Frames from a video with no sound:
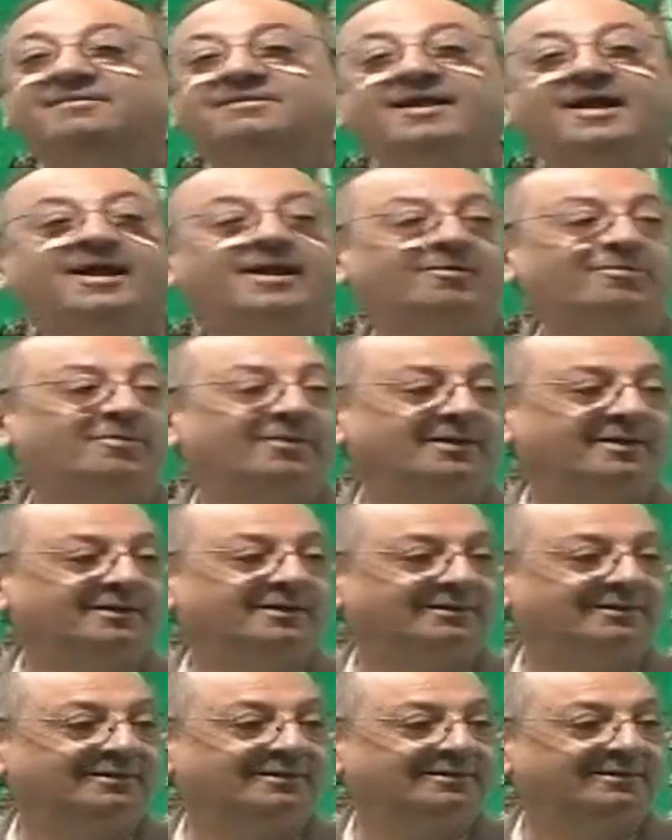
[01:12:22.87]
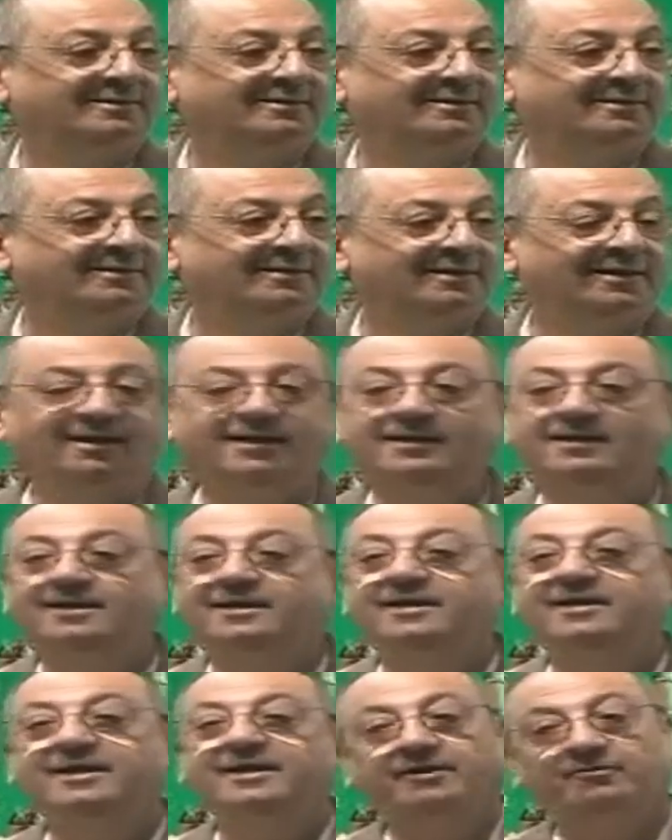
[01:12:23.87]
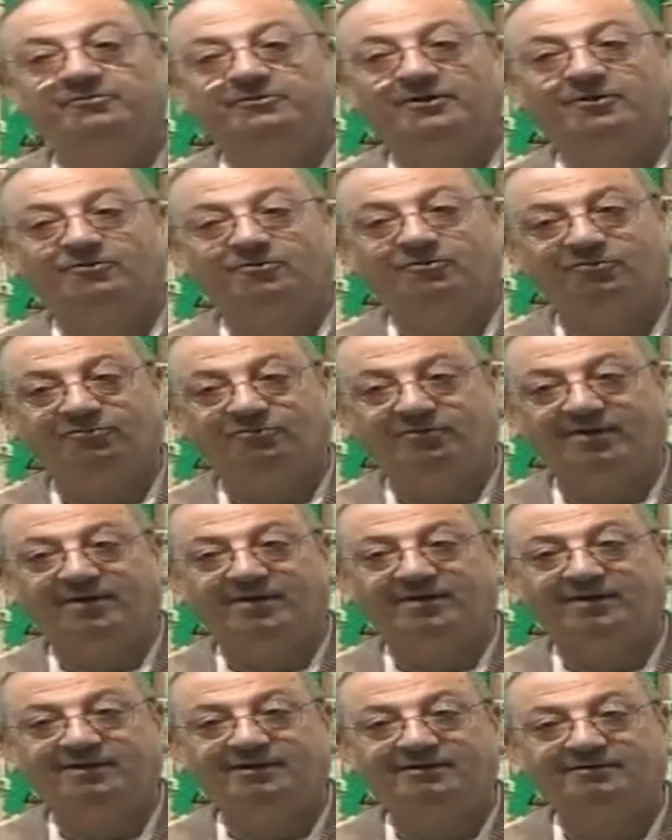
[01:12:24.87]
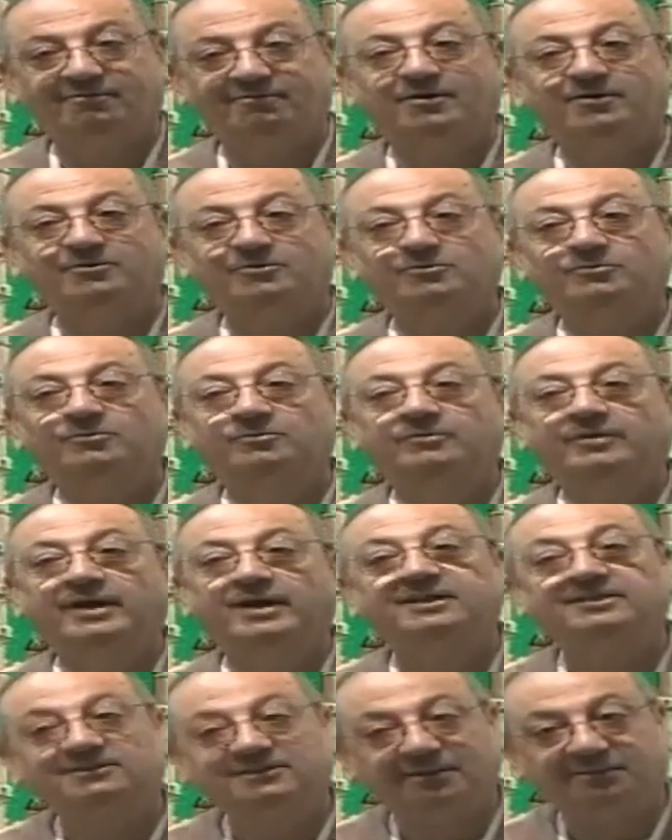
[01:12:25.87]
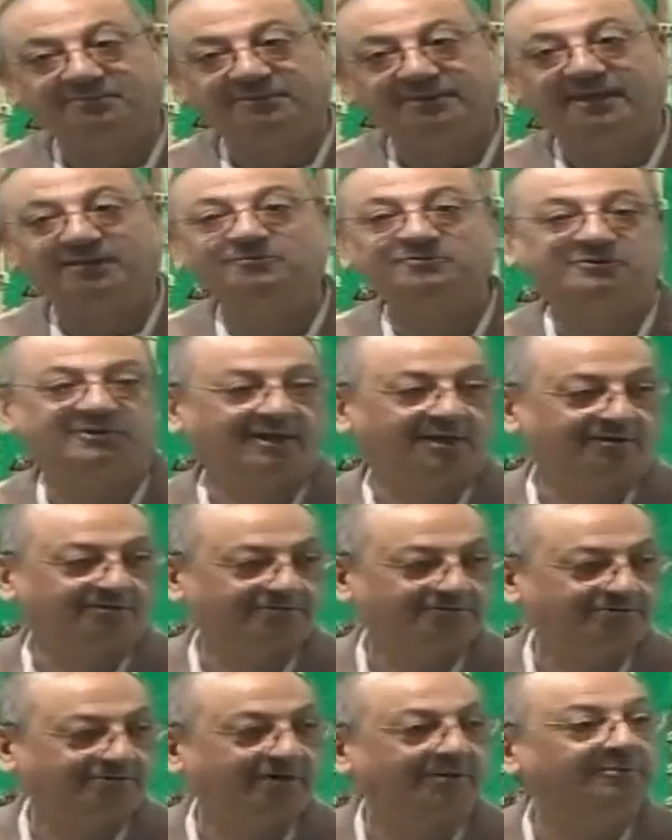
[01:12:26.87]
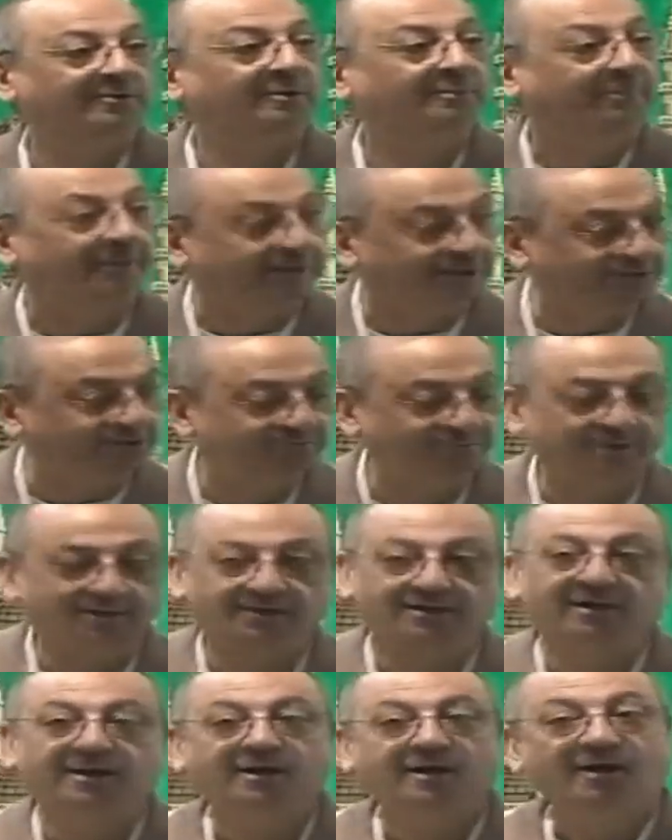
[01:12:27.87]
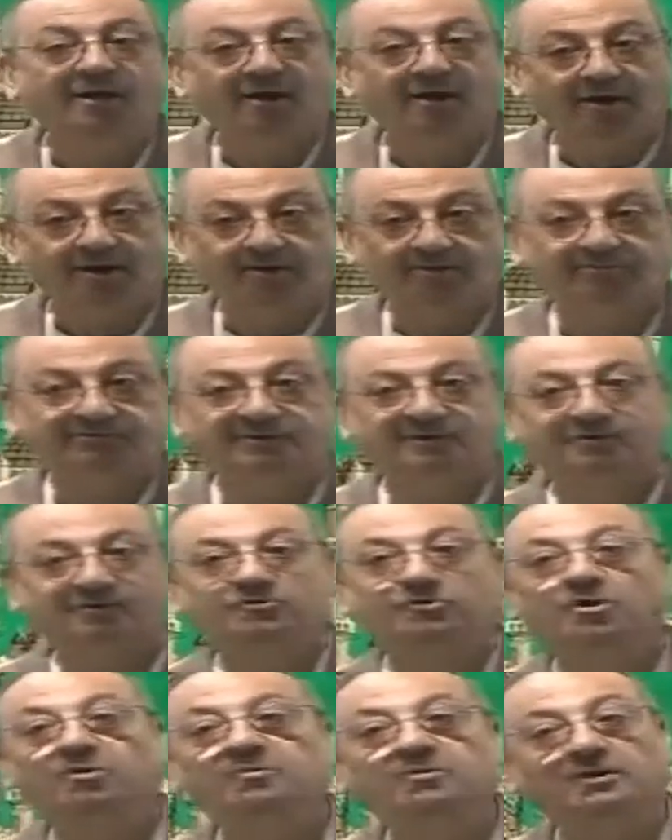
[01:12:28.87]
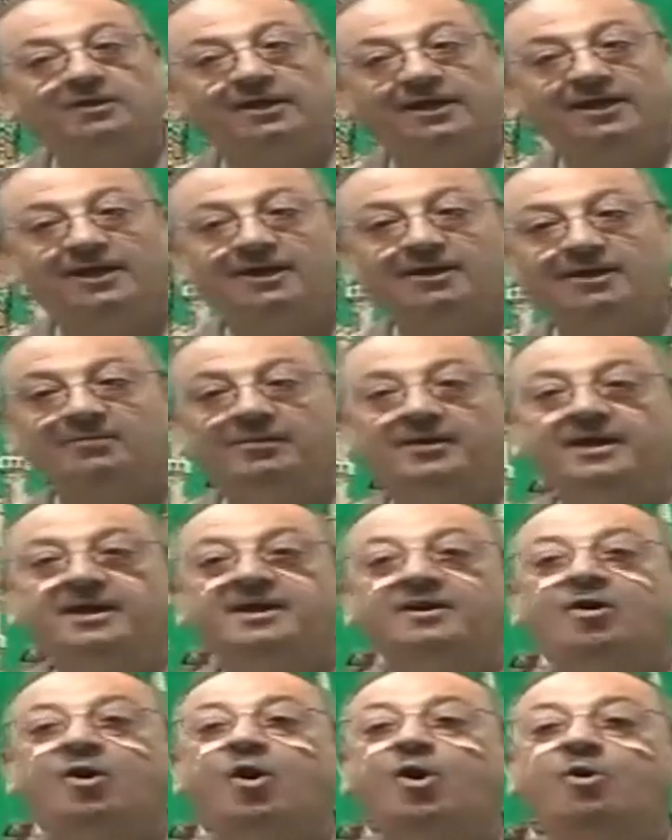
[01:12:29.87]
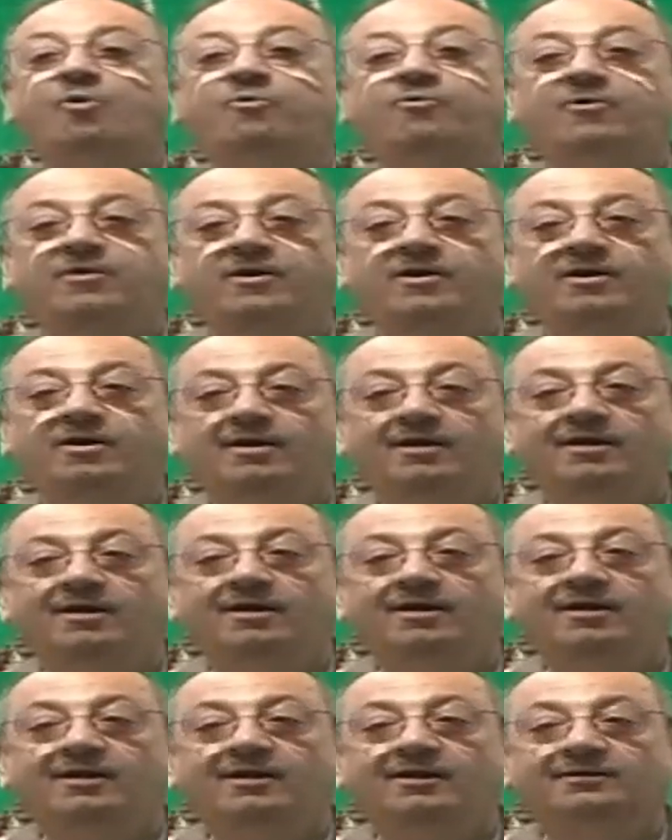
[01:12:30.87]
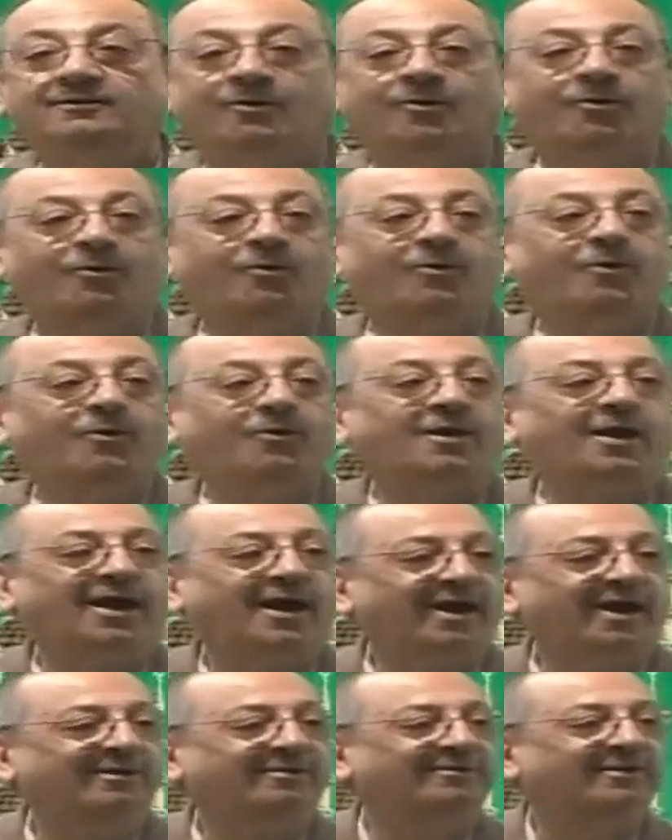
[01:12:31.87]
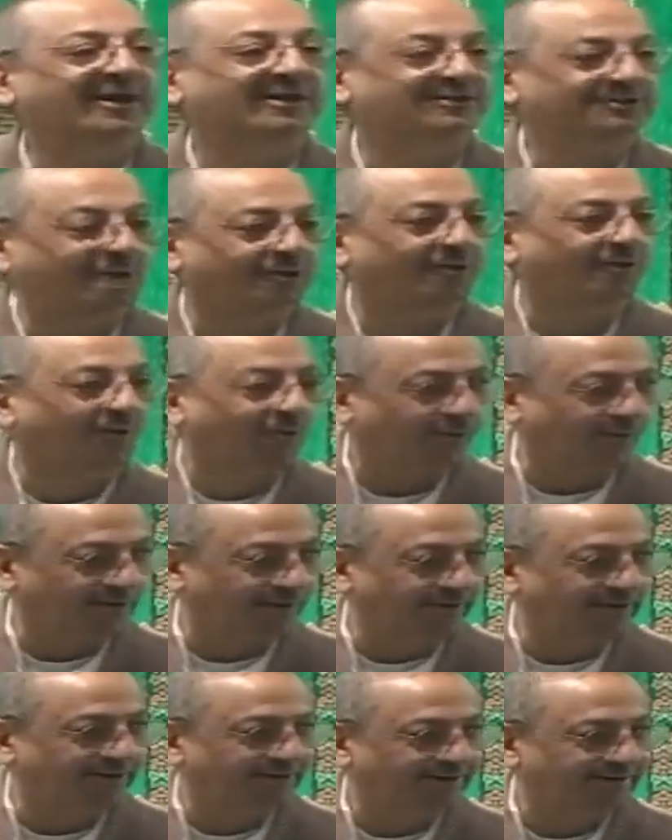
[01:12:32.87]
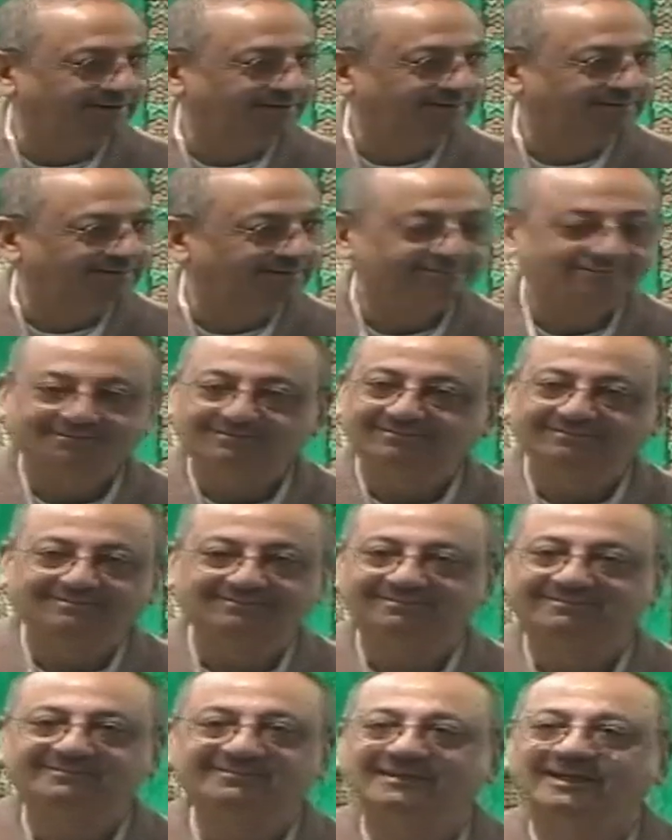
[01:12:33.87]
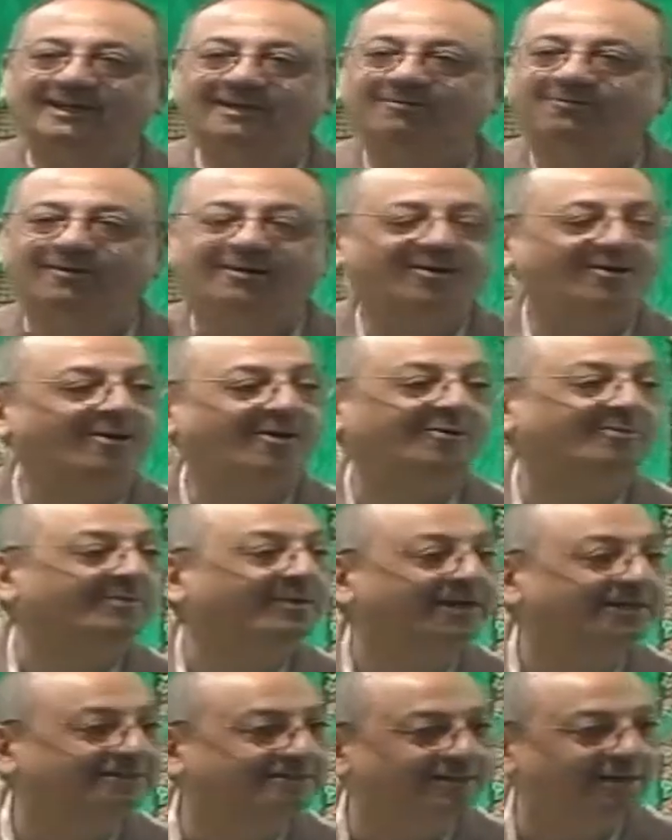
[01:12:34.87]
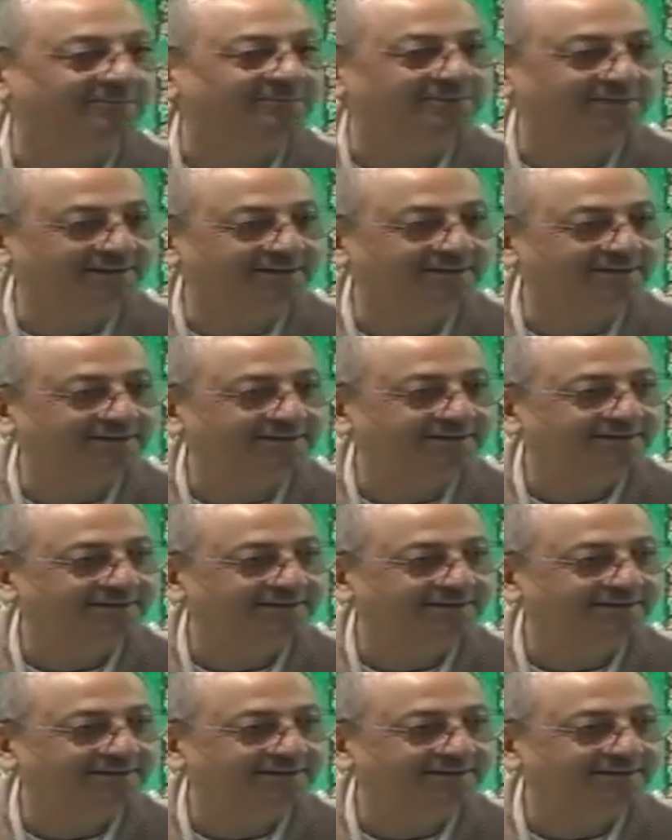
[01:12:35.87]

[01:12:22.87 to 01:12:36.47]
Zahaban. if the kuffar were to ransom themselves from the punishment after Yom al Qiyamah and offer the whole earth as a gold, it will not be accepted.